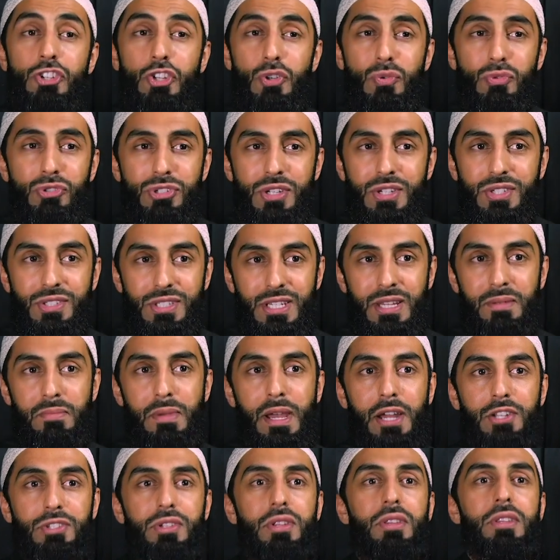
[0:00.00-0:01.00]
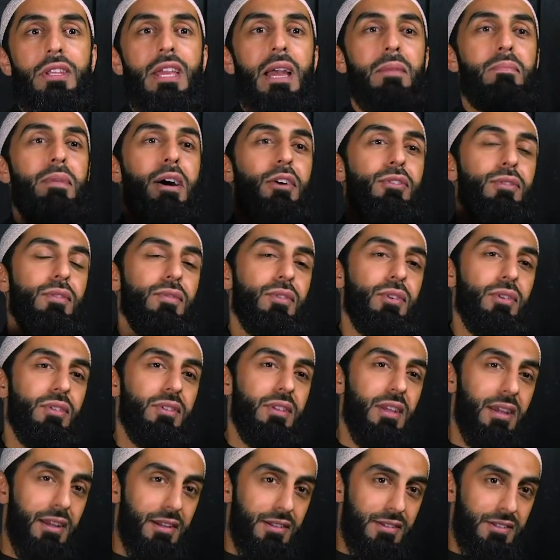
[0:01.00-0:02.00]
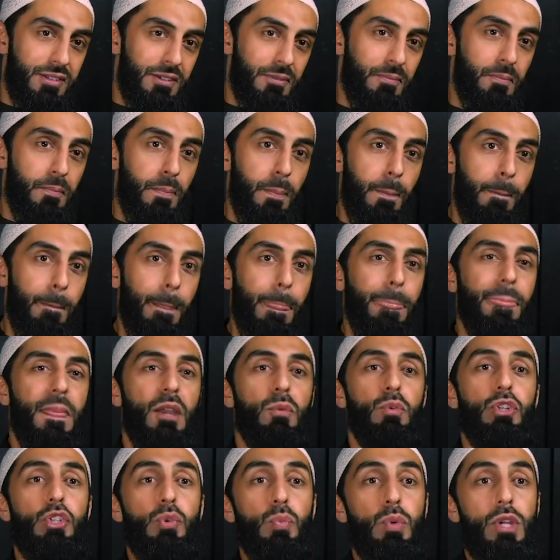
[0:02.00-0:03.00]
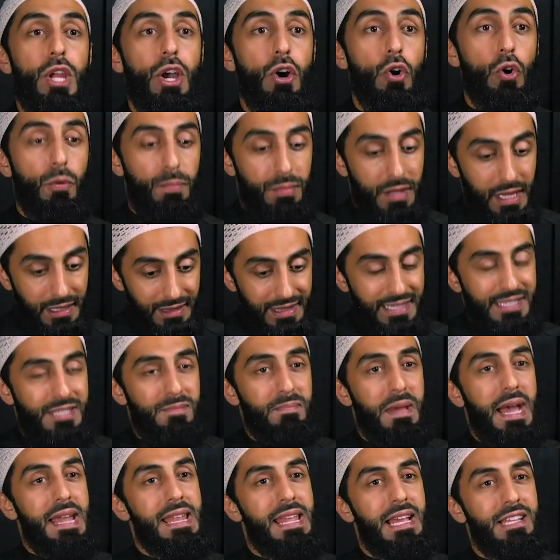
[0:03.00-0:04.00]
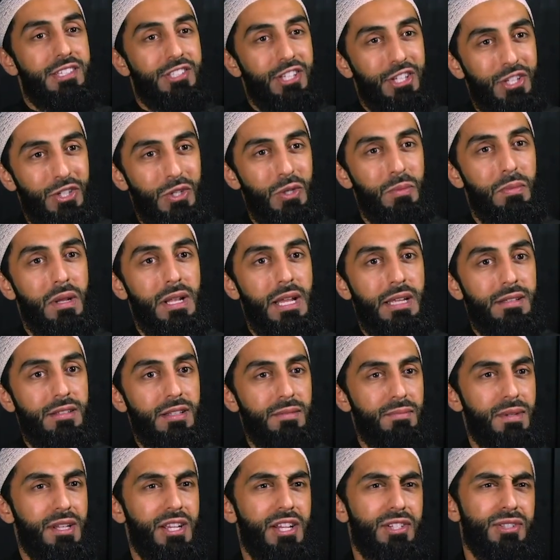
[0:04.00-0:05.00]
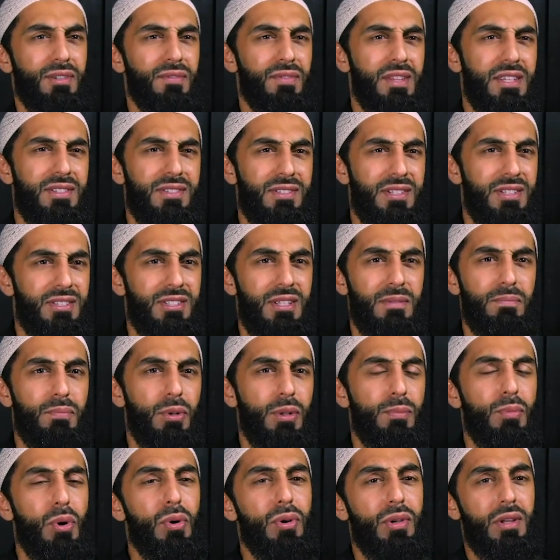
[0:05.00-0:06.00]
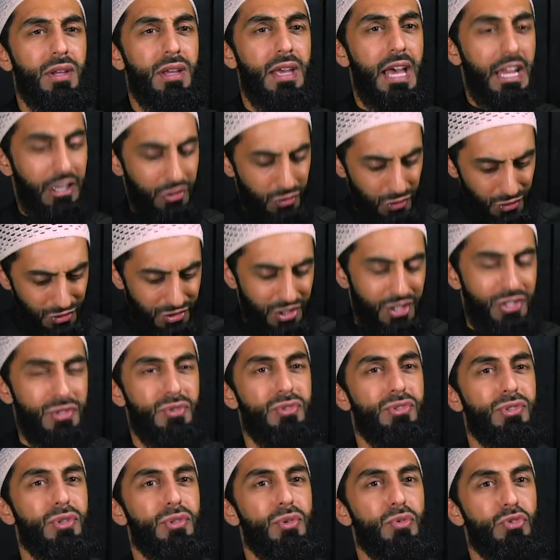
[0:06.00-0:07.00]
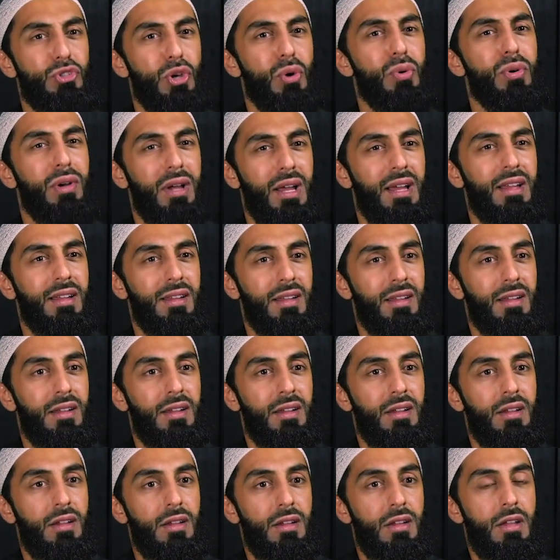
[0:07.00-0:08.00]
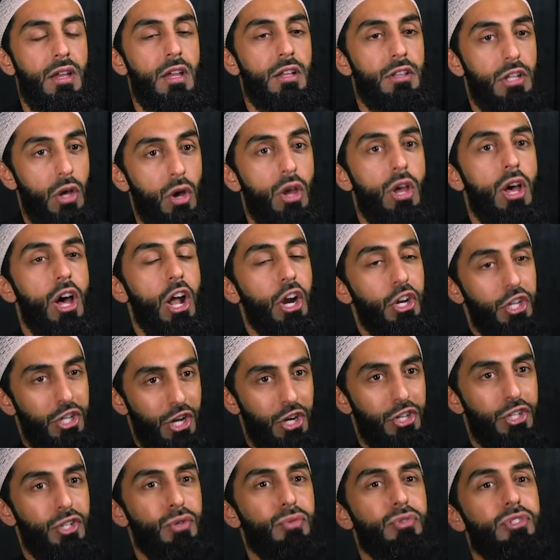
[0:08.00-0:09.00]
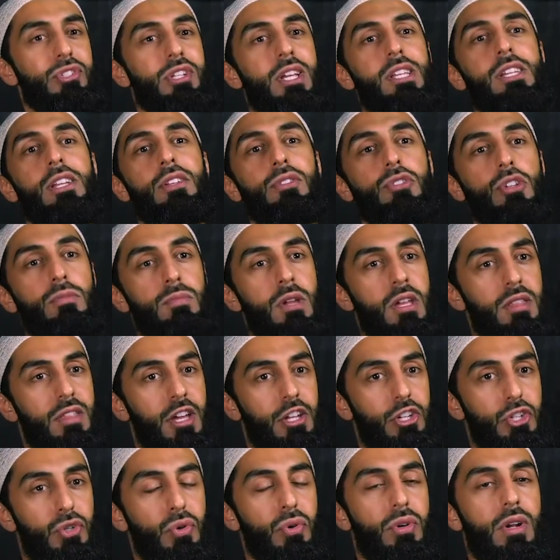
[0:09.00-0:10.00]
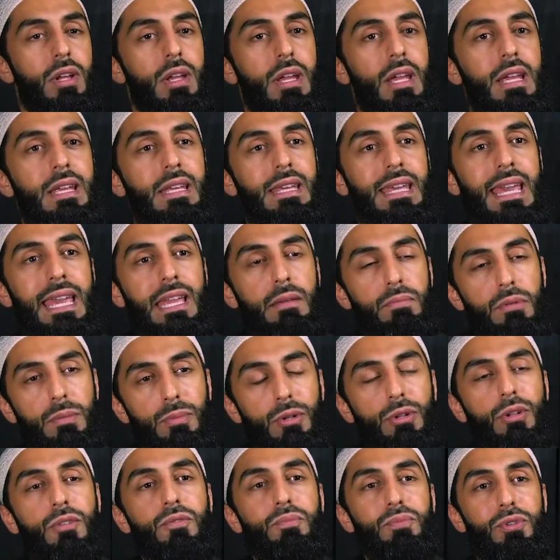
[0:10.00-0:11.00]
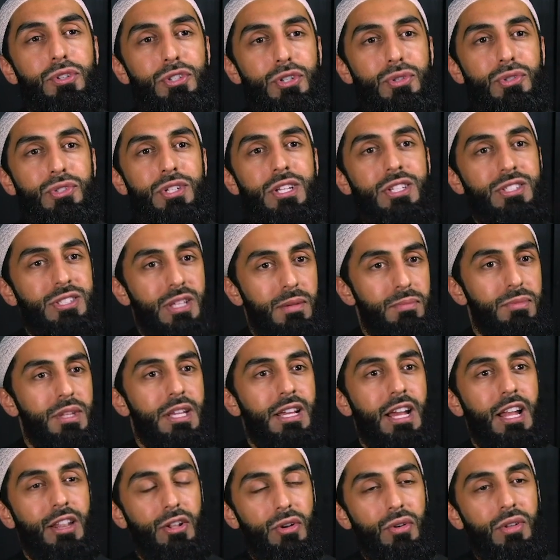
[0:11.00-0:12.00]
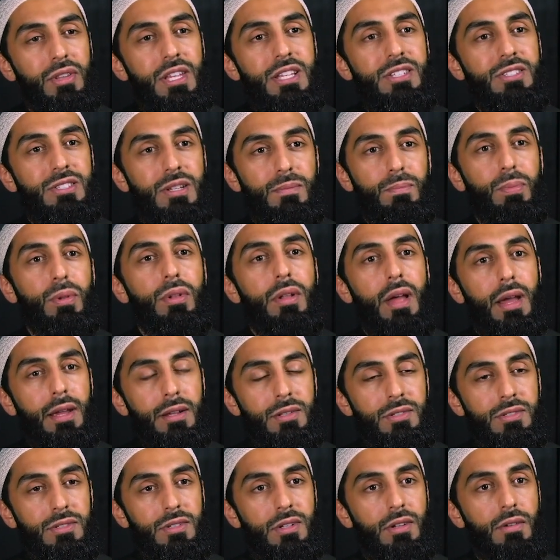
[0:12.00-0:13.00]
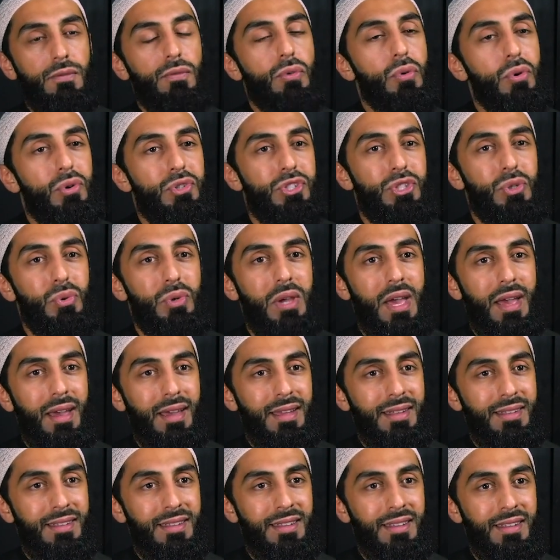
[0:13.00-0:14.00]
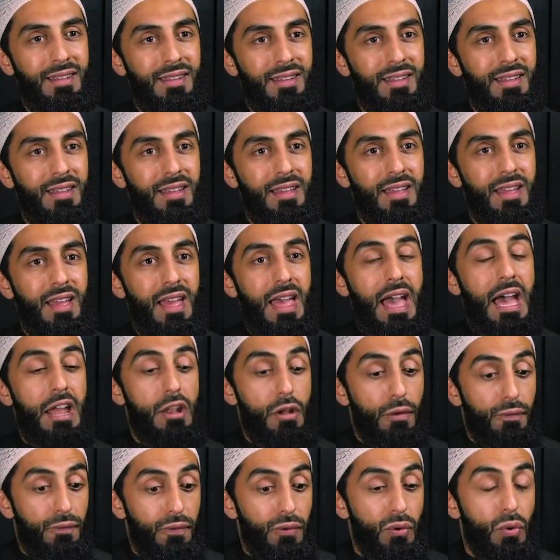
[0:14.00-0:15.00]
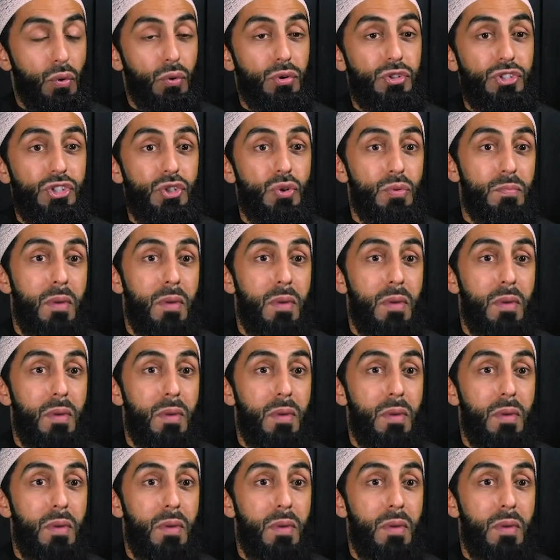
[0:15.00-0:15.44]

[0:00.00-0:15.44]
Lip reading: you just imagine the amount of good deeds which we hope that this man has accumulated because of this simple book and continues to do so? Now, are you saying to me that you're incapable of producing something along these simple lines? Of course you can. And of course you